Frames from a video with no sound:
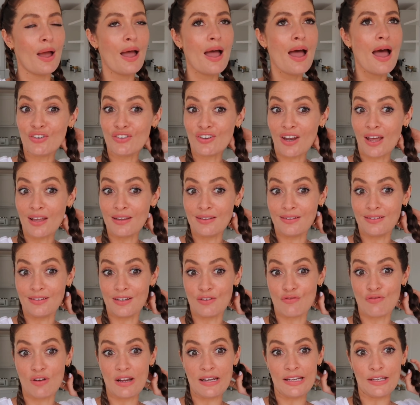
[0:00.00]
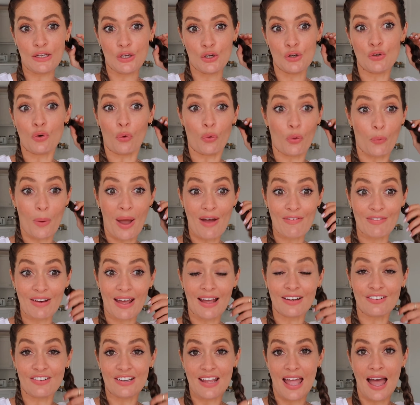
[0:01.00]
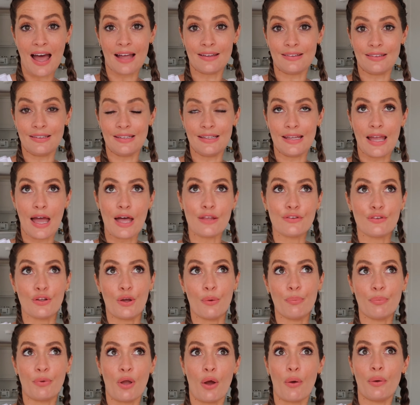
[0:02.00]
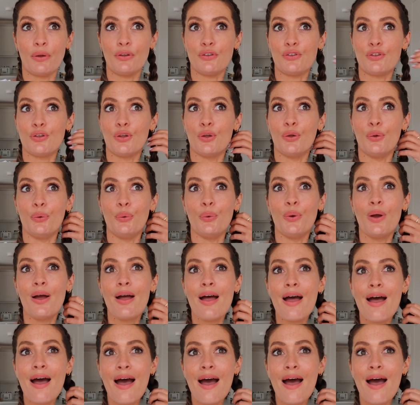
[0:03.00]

which tasted really good, although I haven't actually had any yet, so I'm going to